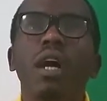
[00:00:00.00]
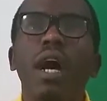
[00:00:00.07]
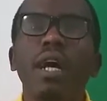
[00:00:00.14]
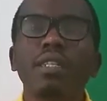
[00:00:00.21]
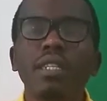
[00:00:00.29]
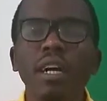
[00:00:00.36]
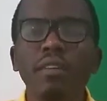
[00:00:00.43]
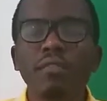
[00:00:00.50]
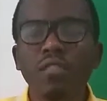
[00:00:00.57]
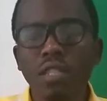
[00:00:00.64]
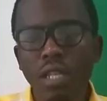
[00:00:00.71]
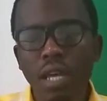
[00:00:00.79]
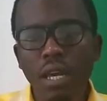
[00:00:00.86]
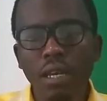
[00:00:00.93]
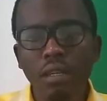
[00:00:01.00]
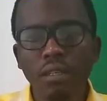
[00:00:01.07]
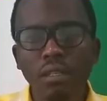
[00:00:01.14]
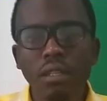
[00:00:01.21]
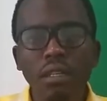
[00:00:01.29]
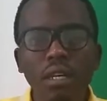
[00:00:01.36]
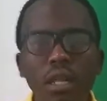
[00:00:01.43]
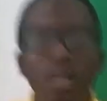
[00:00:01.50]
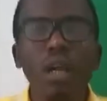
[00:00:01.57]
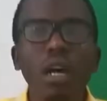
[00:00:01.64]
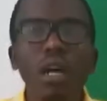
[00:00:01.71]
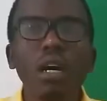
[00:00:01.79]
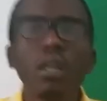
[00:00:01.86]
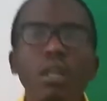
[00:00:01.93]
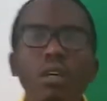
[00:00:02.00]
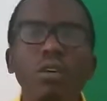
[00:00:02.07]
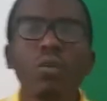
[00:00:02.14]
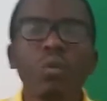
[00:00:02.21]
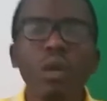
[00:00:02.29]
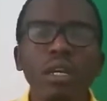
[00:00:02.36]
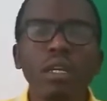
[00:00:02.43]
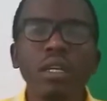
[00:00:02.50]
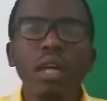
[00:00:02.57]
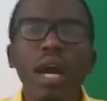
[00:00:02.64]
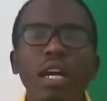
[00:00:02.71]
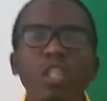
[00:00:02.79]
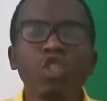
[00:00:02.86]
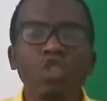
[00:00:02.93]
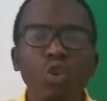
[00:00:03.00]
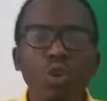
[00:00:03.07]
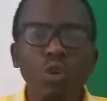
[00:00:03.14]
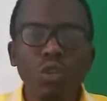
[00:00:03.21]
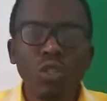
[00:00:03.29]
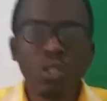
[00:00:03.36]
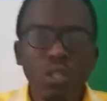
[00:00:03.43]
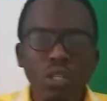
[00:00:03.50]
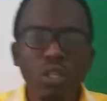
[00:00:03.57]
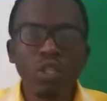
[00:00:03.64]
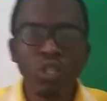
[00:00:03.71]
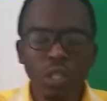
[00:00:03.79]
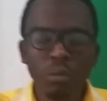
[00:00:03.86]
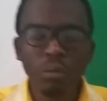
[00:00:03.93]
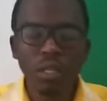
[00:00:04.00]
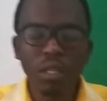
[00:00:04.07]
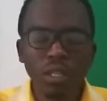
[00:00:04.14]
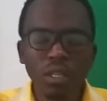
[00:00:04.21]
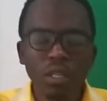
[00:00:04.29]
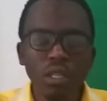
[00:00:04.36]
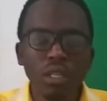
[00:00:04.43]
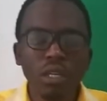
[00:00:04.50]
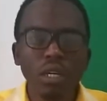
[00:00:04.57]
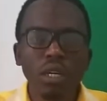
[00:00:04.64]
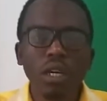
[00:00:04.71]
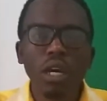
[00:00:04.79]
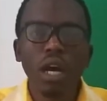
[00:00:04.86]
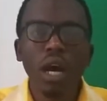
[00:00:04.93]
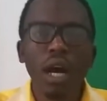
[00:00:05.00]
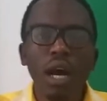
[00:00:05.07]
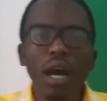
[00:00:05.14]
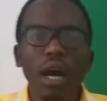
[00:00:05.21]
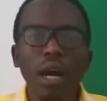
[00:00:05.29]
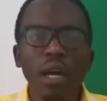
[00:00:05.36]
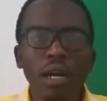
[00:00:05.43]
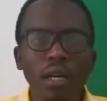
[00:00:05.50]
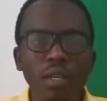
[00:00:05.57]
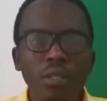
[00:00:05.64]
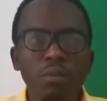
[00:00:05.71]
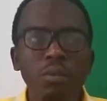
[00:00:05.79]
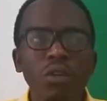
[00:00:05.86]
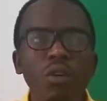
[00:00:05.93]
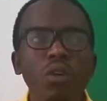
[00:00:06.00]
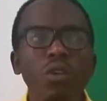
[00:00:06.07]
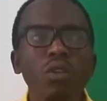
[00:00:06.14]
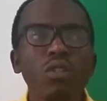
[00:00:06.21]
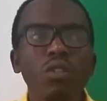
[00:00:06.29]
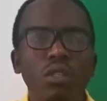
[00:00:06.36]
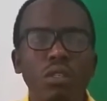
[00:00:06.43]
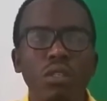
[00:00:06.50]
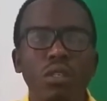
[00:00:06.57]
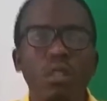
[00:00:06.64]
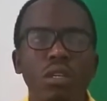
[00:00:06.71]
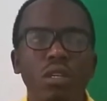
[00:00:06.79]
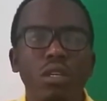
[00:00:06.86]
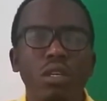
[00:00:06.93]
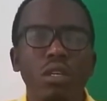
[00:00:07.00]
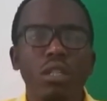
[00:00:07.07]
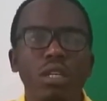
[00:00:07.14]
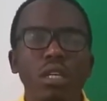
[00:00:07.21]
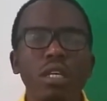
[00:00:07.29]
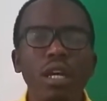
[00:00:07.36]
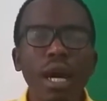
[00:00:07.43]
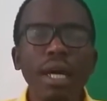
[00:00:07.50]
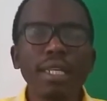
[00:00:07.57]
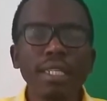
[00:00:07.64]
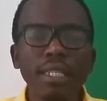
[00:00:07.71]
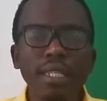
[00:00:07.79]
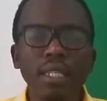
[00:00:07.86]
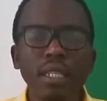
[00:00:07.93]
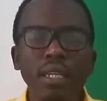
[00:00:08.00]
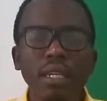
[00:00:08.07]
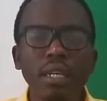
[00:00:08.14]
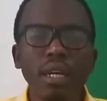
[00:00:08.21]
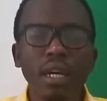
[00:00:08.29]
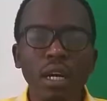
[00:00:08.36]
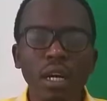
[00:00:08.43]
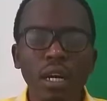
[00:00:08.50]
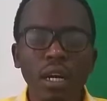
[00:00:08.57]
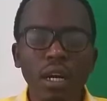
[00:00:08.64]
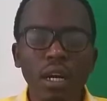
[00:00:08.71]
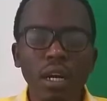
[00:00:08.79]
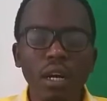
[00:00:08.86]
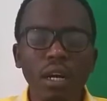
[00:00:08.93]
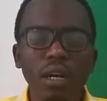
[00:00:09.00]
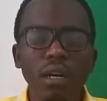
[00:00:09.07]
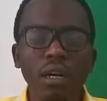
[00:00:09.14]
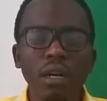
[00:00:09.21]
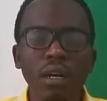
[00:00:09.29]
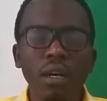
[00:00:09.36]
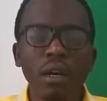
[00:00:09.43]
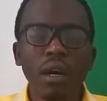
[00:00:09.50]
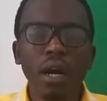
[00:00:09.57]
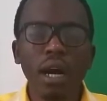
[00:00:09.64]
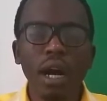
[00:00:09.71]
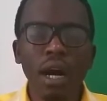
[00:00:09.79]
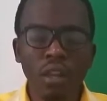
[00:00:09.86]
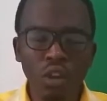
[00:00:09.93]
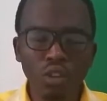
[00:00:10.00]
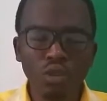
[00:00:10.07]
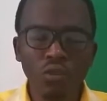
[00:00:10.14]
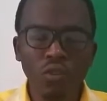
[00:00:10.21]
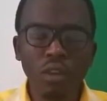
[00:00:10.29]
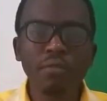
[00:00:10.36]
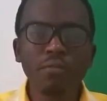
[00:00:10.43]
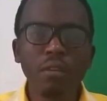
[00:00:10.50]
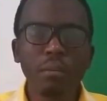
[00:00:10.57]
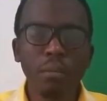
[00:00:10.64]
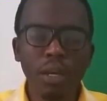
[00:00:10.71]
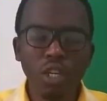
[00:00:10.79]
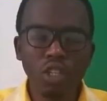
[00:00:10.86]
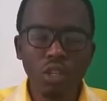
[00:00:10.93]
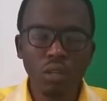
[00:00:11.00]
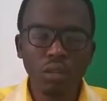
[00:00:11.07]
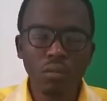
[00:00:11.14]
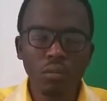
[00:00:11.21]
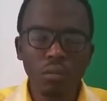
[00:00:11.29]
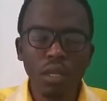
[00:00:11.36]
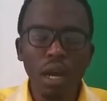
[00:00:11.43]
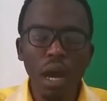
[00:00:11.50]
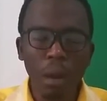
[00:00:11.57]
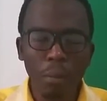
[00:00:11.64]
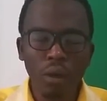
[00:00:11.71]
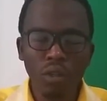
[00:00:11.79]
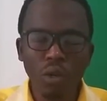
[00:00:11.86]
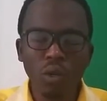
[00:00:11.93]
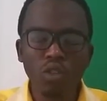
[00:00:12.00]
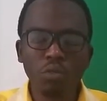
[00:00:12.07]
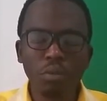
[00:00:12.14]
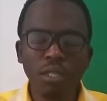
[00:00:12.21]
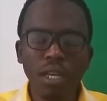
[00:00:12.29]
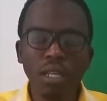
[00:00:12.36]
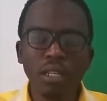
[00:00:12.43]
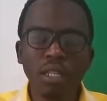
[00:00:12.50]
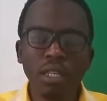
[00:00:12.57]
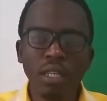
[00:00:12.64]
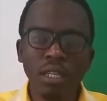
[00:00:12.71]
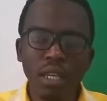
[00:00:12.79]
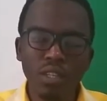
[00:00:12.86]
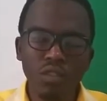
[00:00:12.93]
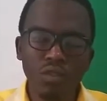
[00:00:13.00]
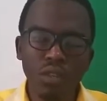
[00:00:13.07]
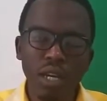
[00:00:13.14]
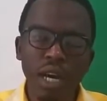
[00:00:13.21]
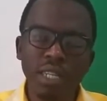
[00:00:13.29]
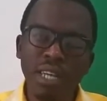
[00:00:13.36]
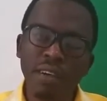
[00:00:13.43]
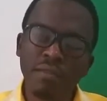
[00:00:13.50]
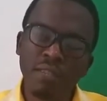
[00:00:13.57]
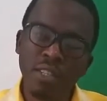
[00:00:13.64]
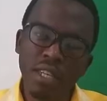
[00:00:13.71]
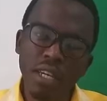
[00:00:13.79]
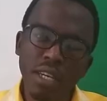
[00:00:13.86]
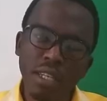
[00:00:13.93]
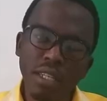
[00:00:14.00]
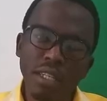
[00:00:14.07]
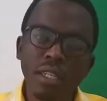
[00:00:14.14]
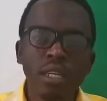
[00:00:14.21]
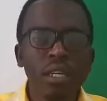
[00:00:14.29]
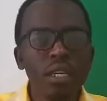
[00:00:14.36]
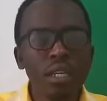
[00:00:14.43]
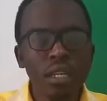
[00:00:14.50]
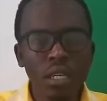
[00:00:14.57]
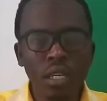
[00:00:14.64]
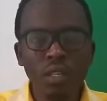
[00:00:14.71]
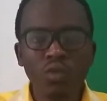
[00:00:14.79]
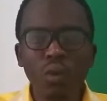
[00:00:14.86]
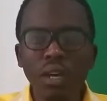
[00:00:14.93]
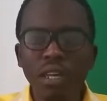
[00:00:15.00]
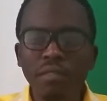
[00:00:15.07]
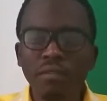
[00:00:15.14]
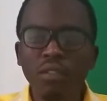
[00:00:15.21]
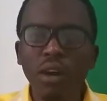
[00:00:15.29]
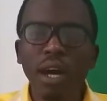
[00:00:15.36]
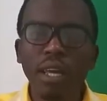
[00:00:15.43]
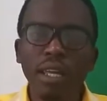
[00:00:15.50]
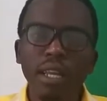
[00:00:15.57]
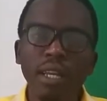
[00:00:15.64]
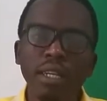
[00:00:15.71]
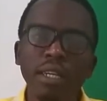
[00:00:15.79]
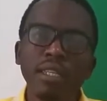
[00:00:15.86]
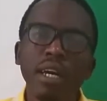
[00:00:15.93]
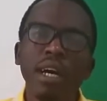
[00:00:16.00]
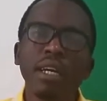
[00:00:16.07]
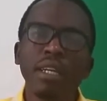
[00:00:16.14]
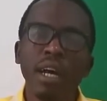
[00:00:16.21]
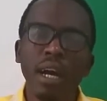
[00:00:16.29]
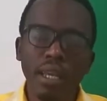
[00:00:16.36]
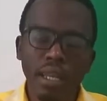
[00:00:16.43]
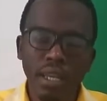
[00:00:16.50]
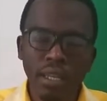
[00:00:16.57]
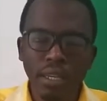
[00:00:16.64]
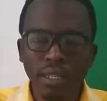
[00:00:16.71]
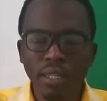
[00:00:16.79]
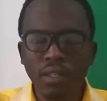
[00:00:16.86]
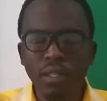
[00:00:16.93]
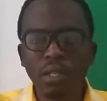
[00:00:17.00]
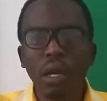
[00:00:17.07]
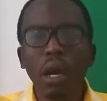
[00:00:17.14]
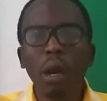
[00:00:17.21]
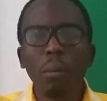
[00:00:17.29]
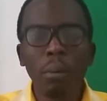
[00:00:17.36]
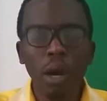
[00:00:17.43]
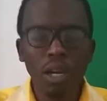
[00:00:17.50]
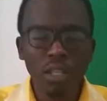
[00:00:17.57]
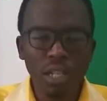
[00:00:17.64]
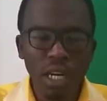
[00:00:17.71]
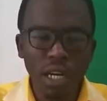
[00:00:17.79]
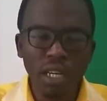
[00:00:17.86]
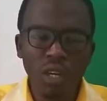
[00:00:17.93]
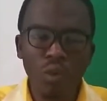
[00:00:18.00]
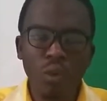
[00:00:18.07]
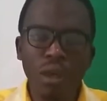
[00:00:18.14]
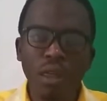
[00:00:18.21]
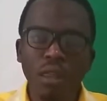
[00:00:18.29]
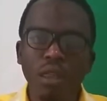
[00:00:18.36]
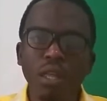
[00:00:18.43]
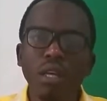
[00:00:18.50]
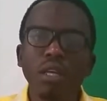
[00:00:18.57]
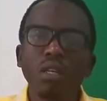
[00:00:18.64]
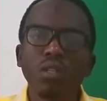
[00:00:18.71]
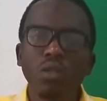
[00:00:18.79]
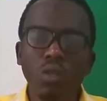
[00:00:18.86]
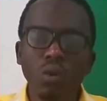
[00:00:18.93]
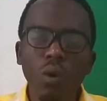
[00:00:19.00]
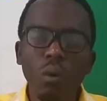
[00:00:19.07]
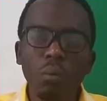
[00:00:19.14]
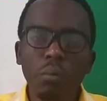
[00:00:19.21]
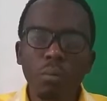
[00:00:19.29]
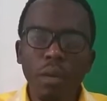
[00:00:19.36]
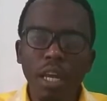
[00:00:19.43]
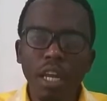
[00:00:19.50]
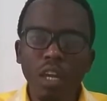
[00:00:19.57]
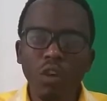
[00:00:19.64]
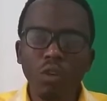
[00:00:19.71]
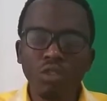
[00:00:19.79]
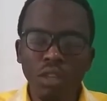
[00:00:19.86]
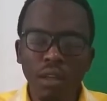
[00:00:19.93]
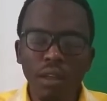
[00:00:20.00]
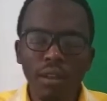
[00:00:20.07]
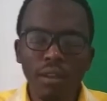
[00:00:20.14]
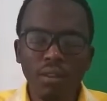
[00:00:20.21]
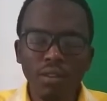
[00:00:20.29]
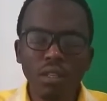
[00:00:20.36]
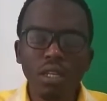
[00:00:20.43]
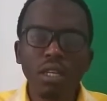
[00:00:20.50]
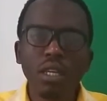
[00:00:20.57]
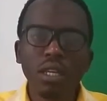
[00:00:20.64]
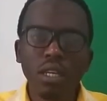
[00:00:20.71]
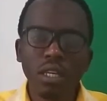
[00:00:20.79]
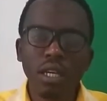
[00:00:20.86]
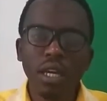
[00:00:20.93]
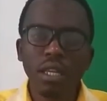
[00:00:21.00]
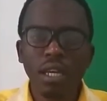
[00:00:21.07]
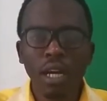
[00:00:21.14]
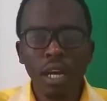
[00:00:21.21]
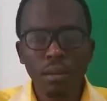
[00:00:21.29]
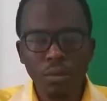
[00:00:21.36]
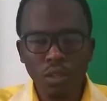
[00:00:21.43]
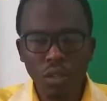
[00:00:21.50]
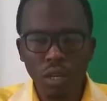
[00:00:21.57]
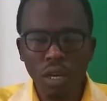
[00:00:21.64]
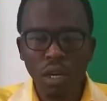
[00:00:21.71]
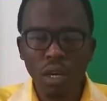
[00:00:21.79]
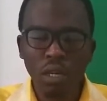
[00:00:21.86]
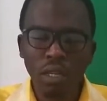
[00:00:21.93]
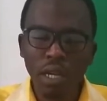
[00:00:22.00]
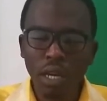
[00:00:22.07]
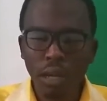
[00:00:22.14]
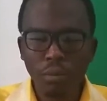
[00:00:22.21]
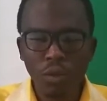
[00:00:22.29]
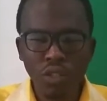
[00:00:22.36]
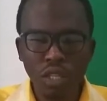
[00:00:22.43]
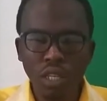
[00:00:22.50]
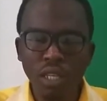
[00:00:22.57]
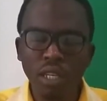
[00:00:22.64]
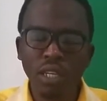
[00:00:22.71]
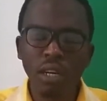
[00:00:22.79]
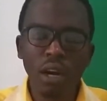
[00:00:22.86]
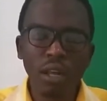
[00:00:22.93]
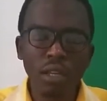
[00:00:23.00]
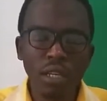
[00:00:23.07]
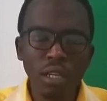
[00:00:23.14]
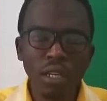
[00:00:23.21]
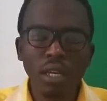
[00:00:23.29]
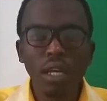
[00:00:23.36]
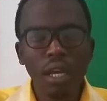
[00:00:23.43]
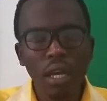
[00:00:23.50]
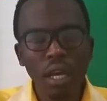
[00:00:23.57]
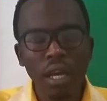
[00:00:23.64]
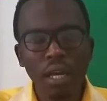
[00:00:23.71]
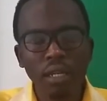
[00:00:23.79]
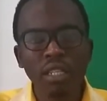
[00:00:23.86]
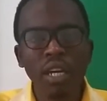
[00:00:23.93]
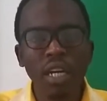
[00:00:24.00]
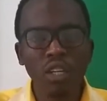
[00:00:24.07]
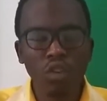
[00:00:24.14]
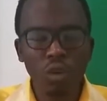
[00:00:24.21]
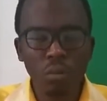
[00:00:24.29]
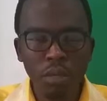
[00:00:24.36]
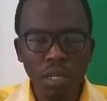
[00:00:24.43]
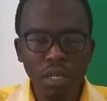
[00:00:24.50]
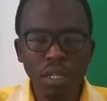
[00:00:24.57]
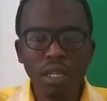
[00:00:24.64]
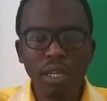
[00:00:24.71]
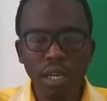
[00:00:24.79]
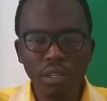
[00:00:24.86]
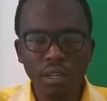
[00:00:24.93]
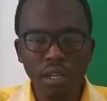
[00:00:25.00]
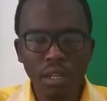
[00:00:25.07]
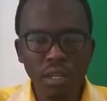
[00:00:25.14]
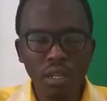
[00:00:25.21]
As I have said, when I chose Jimmy, it's because he has a lot of information about the hospitality industry. As I have said, he is working for Aquilanet, and Aquilanet is partnering with so many hotels here in the capital city, Kigali, and Nairobi, Kenya.